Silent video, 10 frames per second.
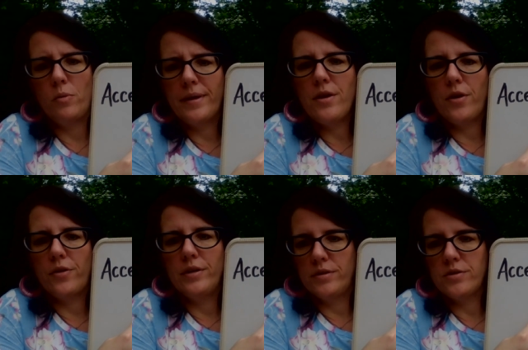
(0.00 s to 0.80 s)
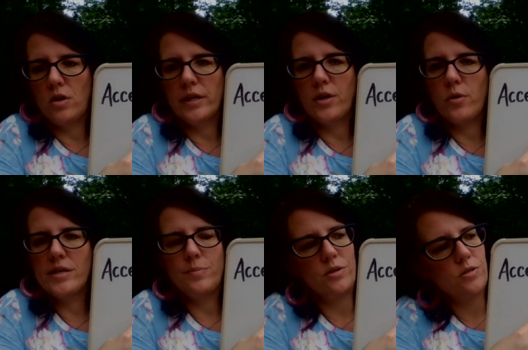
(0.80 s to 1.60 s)
with my daughter and talk like a
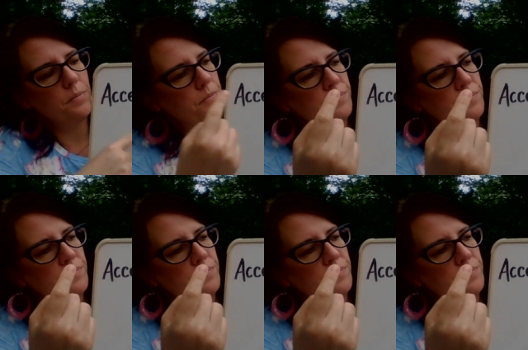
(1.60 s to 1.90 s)
crazy person,